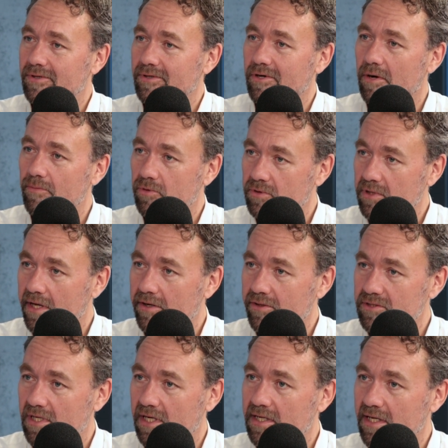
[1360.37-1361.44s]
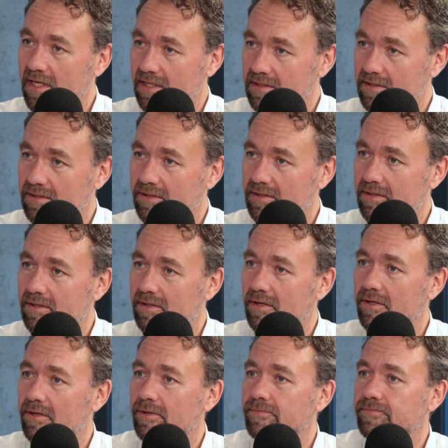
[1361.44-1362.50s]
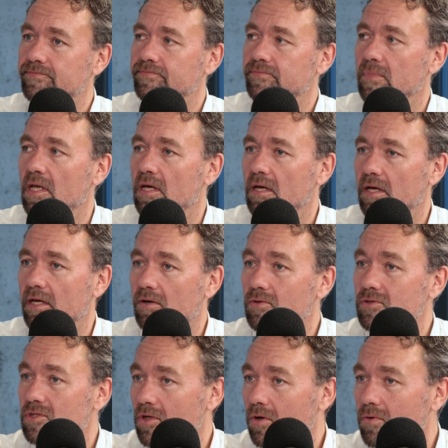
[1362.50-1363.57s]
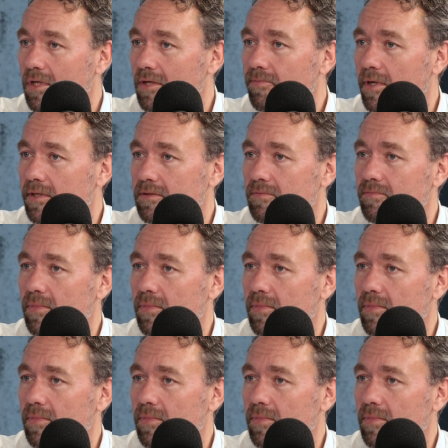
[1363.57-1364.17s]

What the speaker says: carbon dioxide again. It goes slowly, but